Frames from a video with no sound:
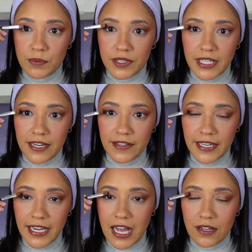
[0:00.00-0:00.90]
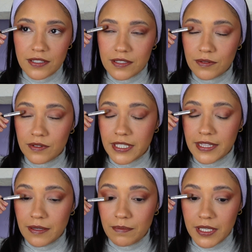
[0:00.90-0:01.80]
put that in the out or
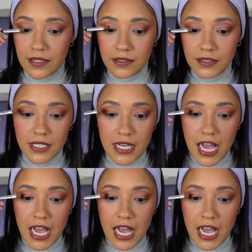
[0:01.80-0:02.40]
in the middle,